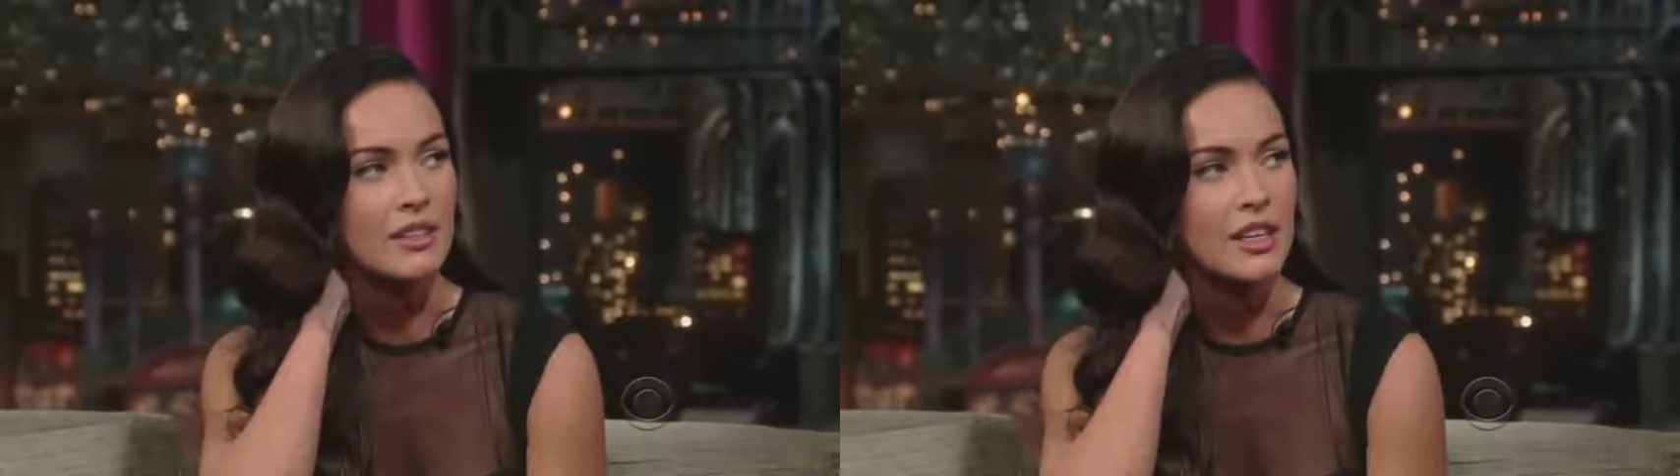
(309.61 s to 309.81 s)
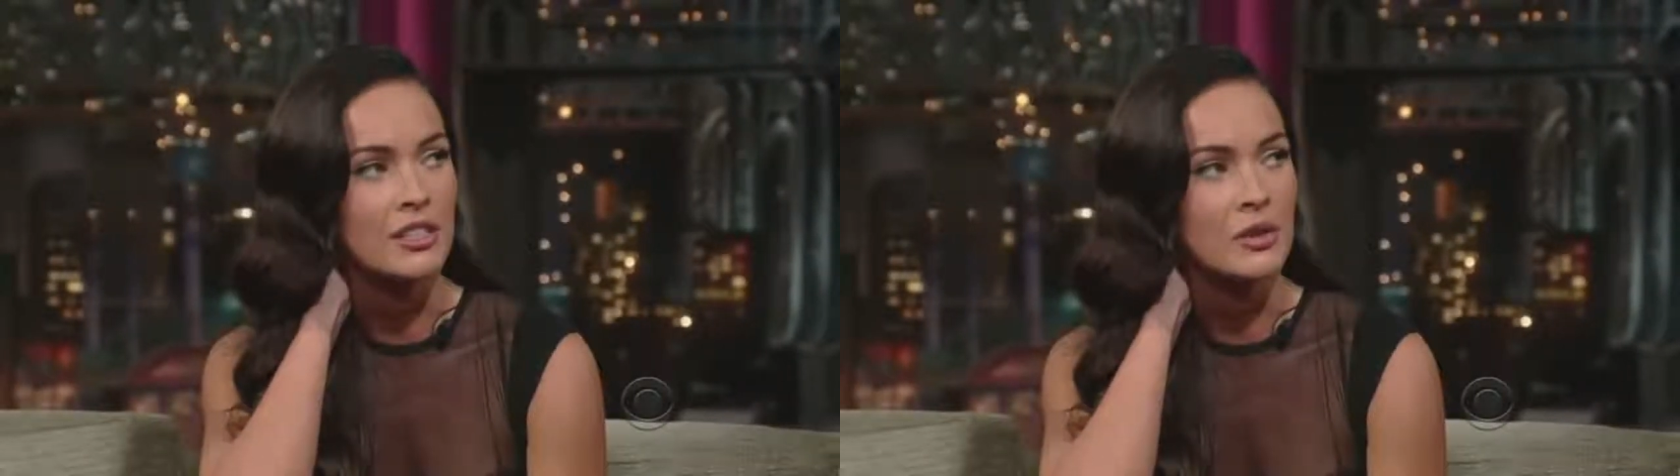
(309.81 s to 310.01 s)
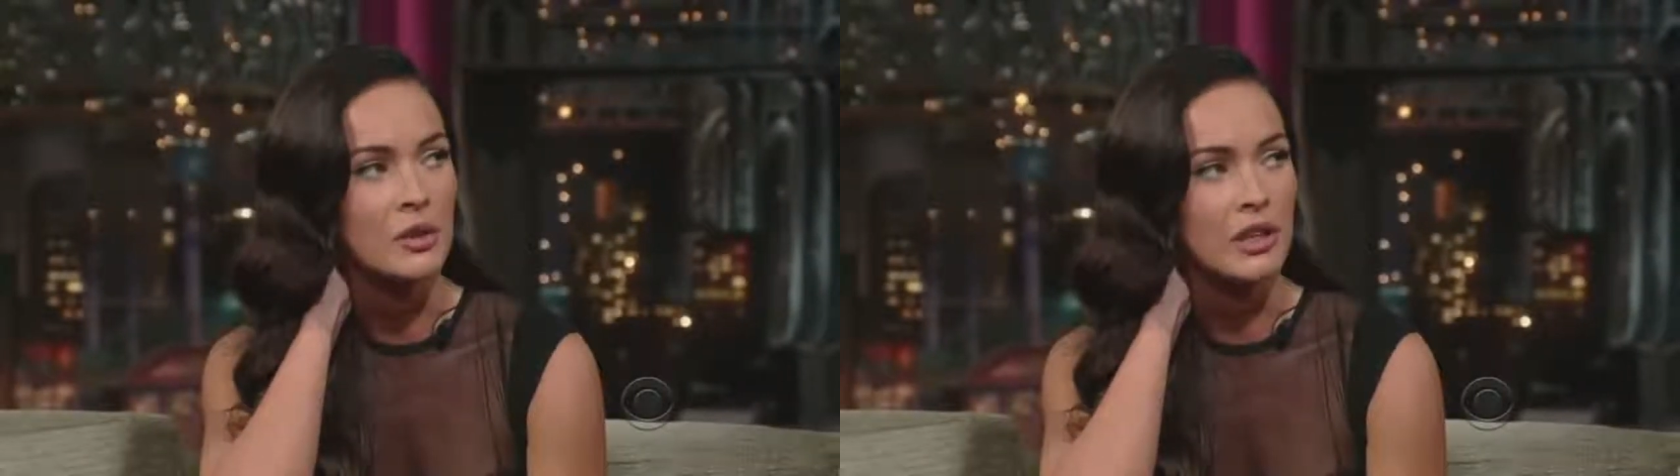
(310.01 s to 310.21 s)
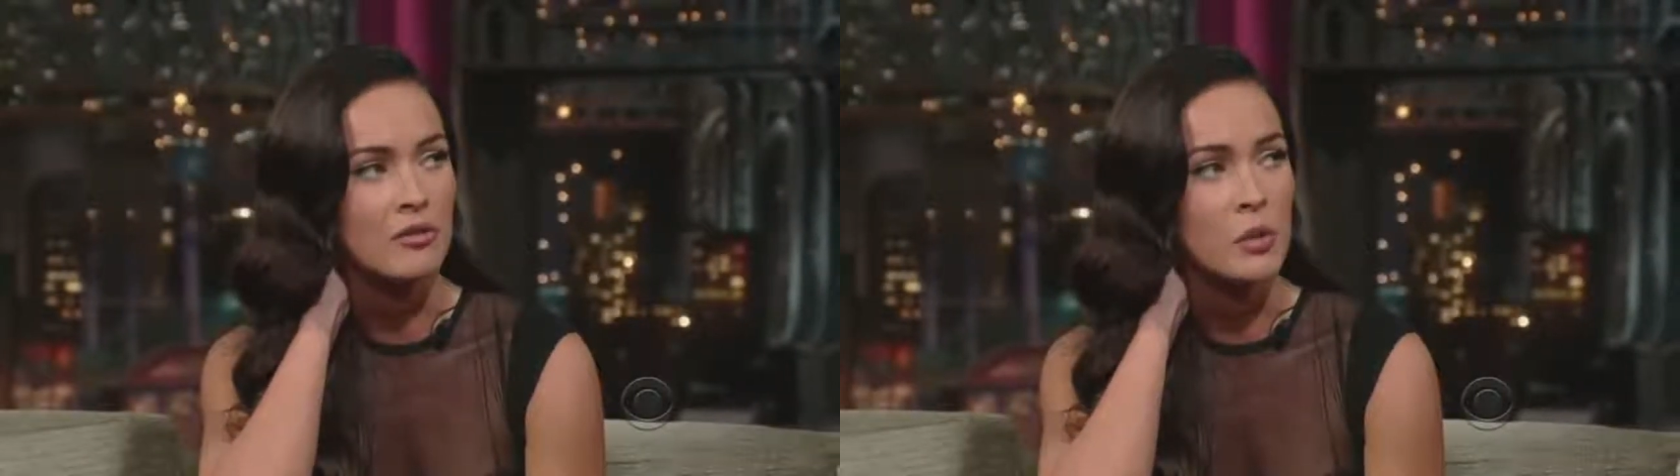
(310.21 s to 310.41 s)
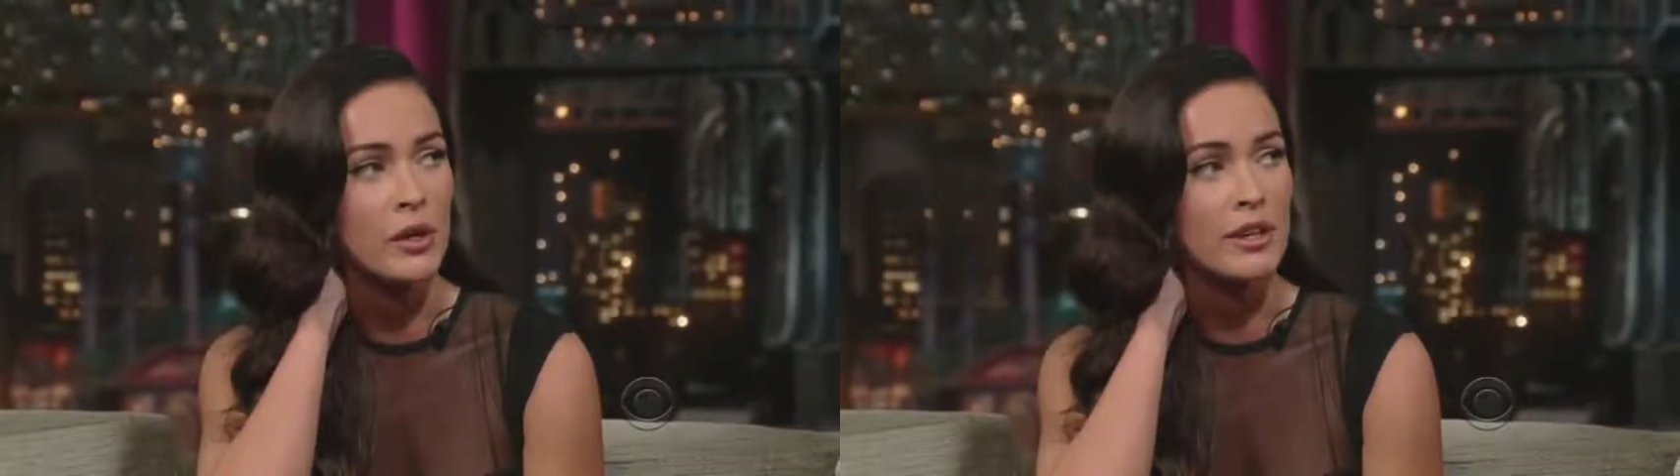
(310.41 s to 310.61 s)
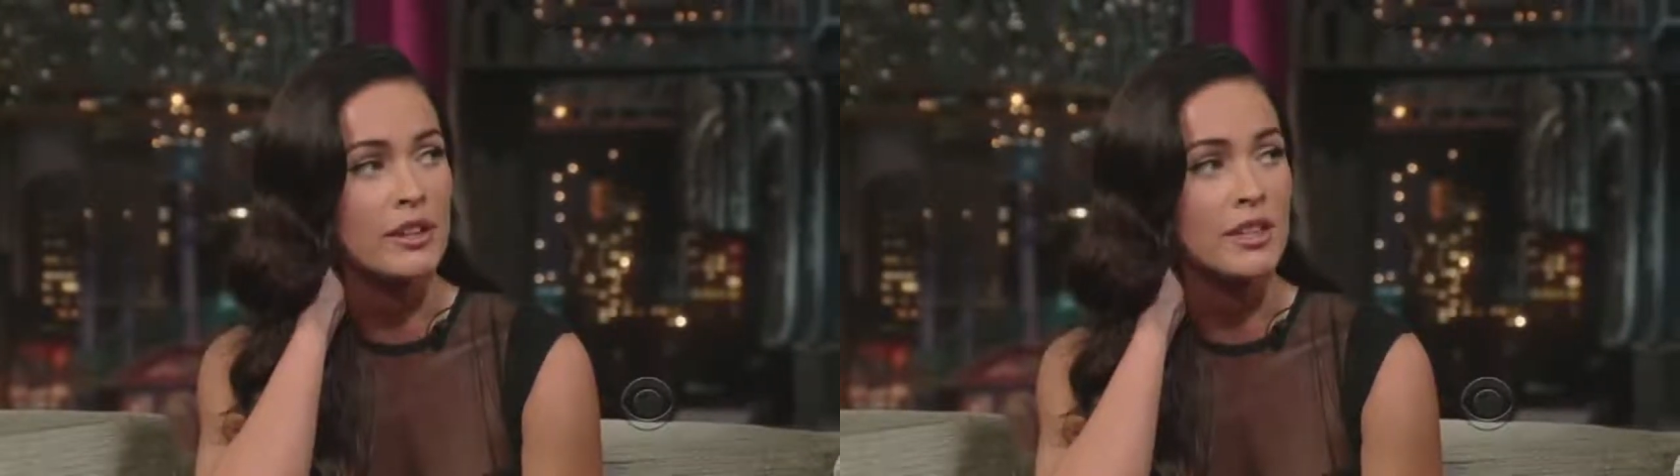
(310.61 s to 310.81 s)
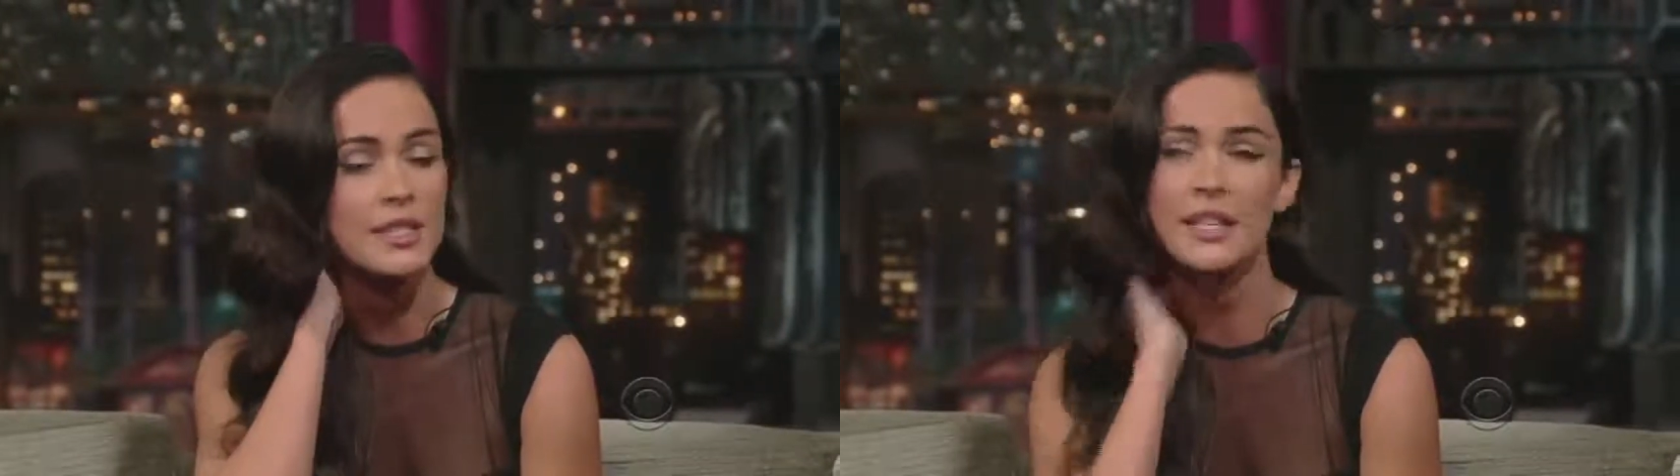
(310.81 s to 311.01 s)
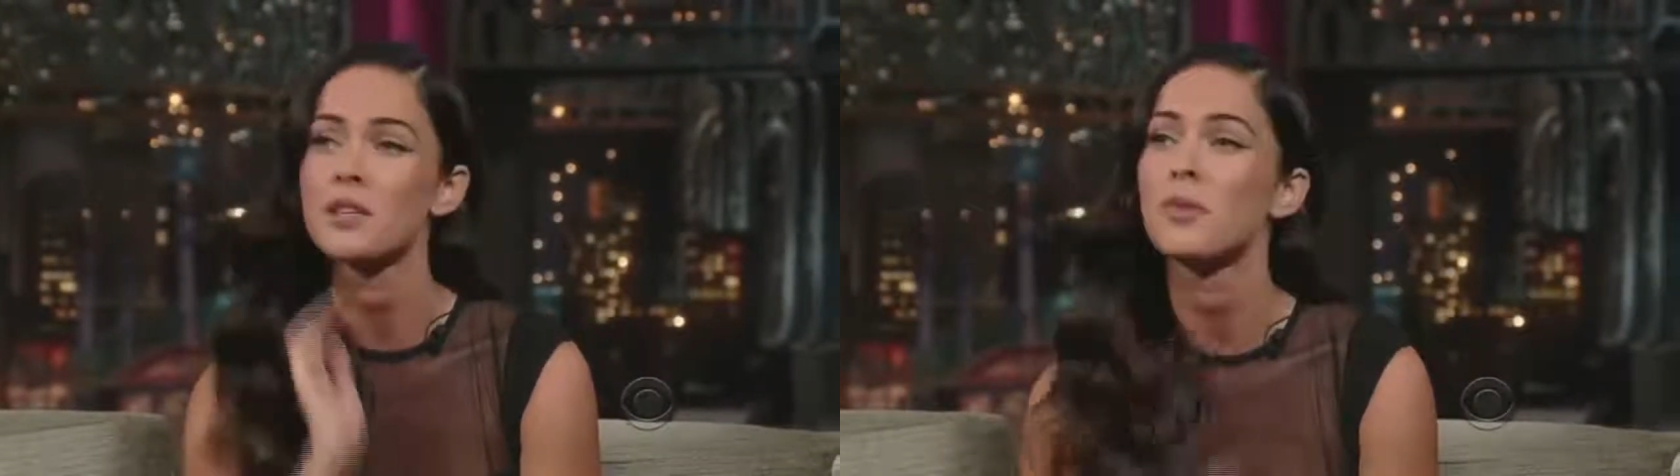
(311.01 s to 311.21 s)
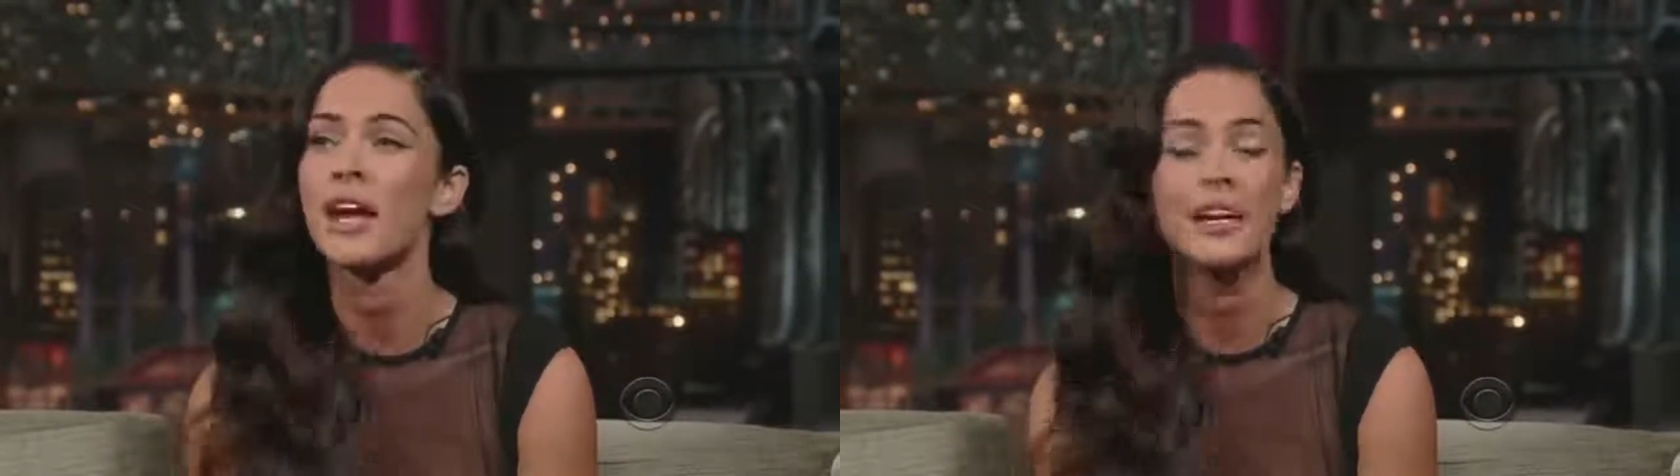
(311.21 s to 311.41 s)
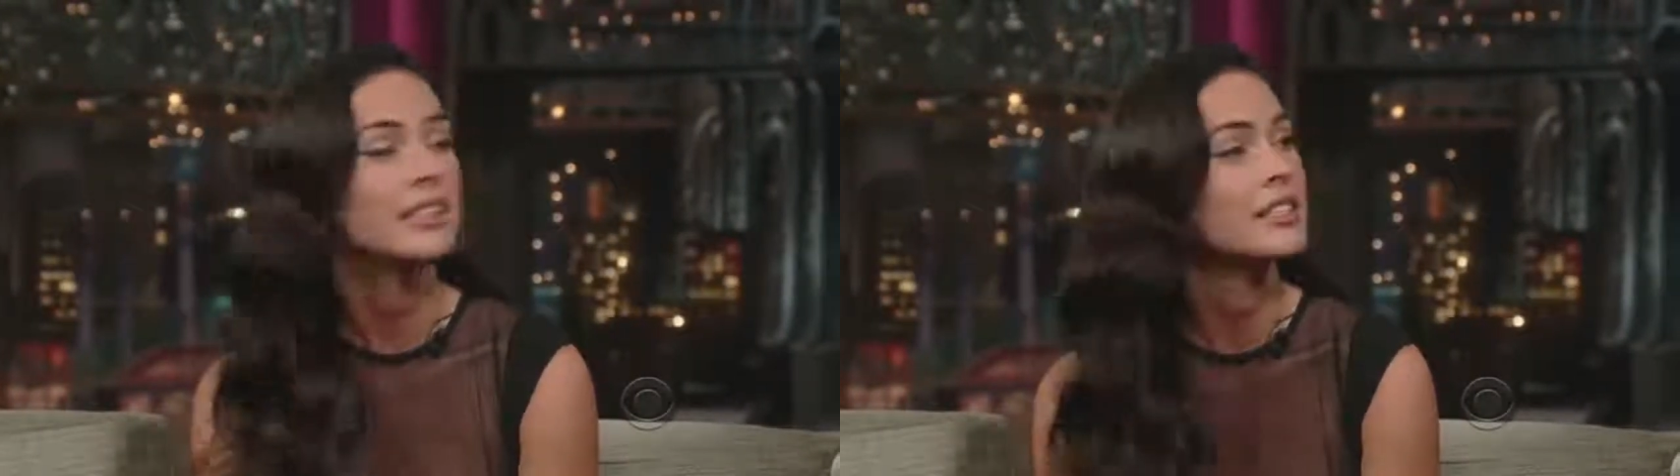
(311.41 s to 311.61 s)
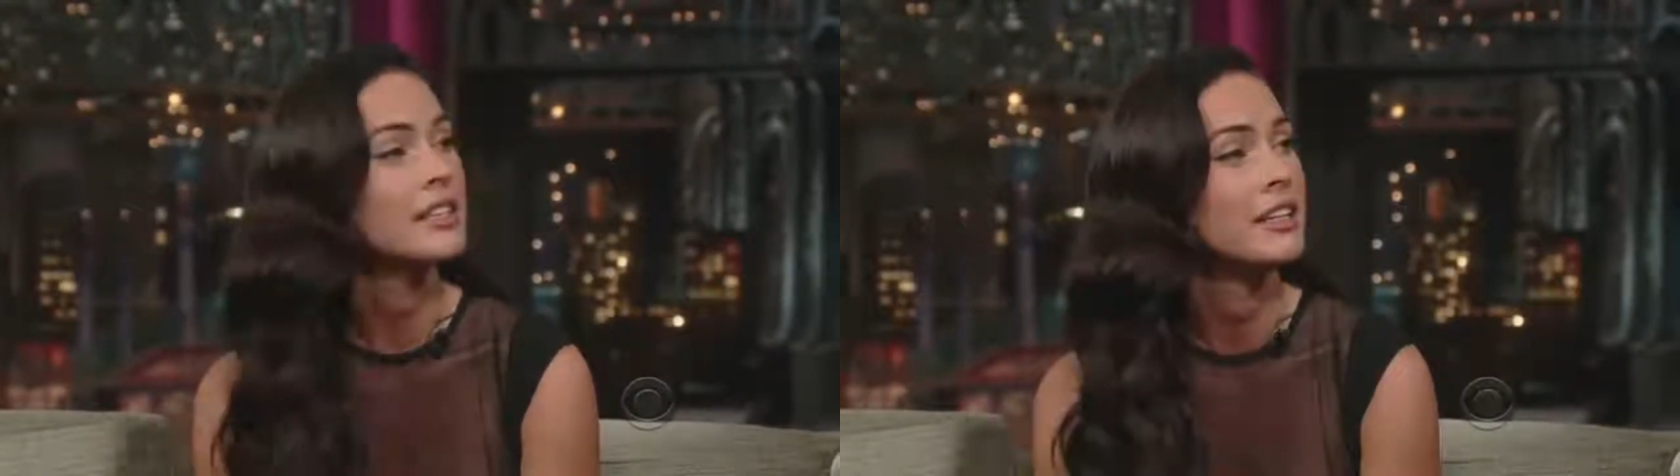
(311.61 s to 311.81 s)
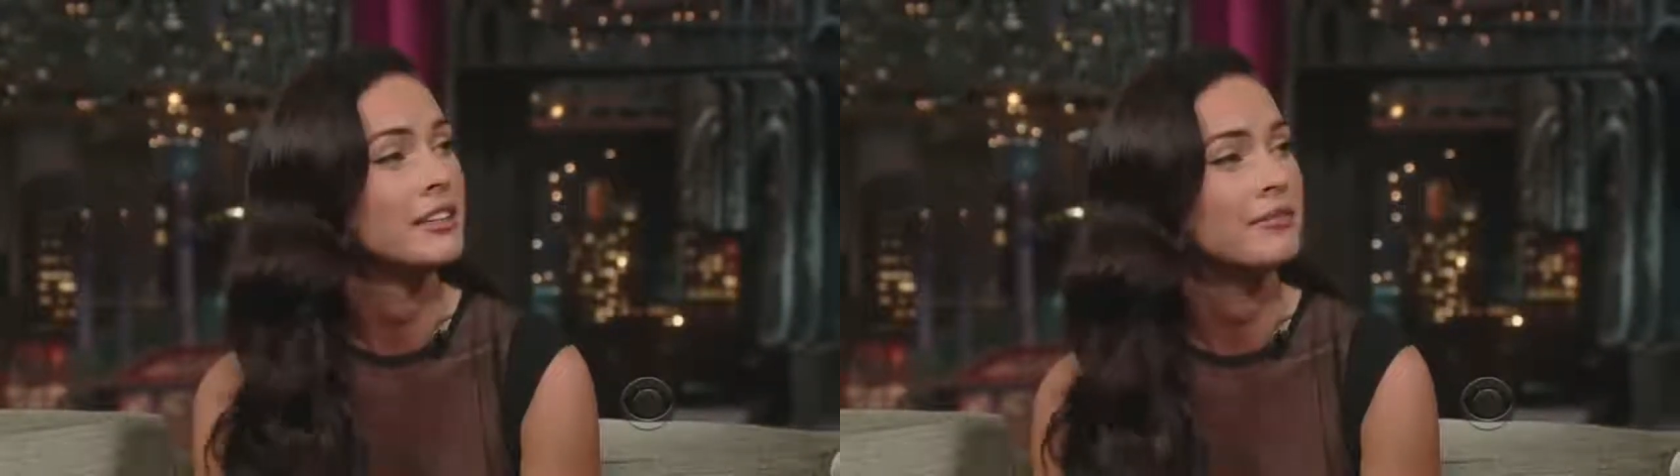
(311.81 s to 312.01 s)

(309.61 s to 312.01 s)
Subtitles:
I do a lot of boring things like paint. And